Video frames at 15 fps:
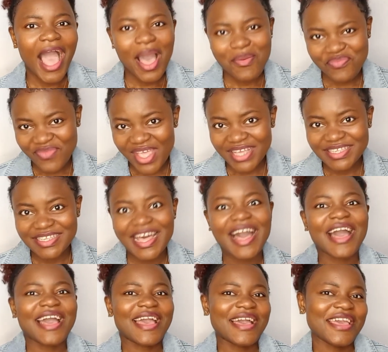I'm
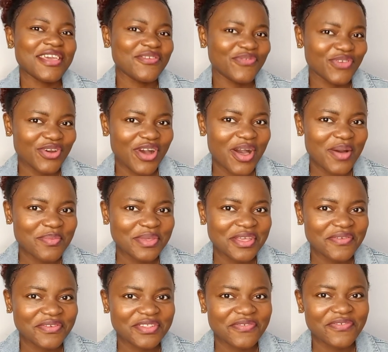Nessa, if you're coming
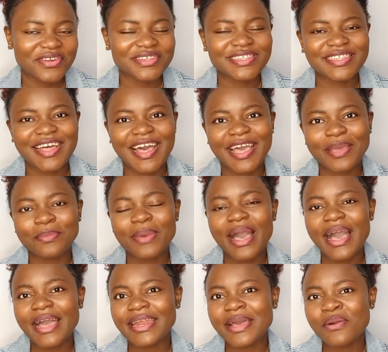here for the first time,
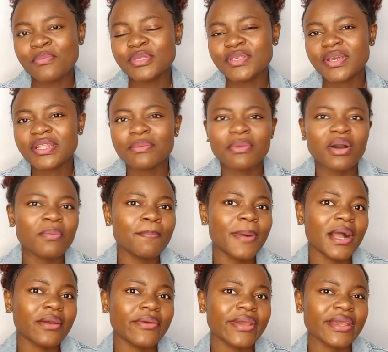and I'll be talking about
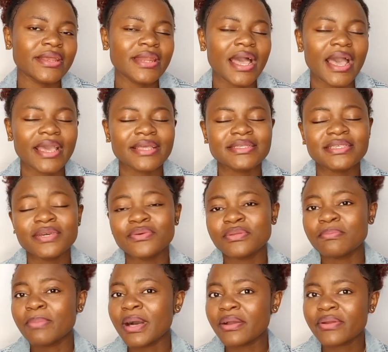Bahrain. I deal
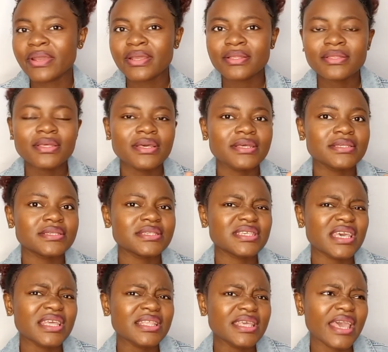with Bahrain,
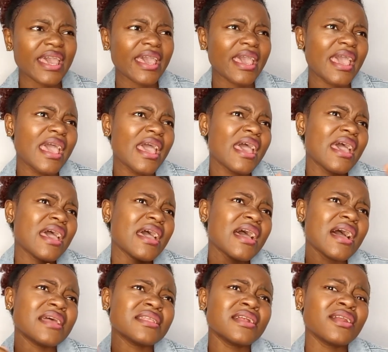skincare,
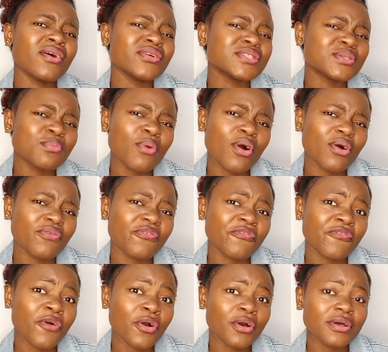and a lot more of
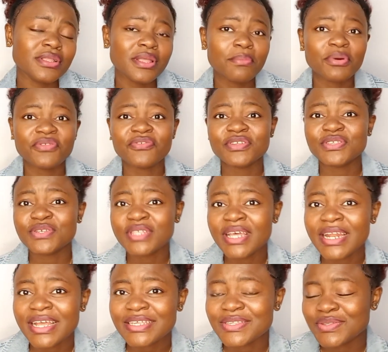fun. But for
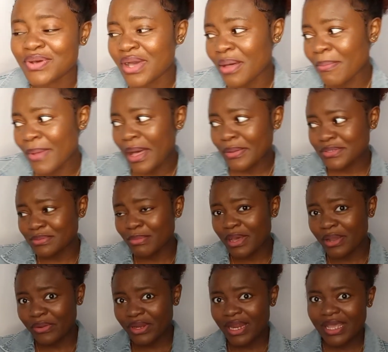today, let's talk about
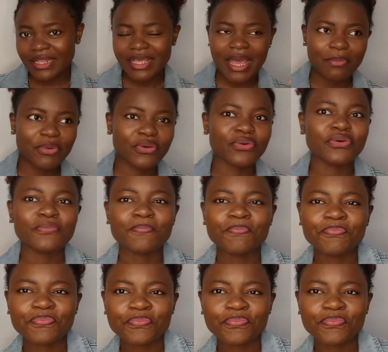Bahrain and Cameroon.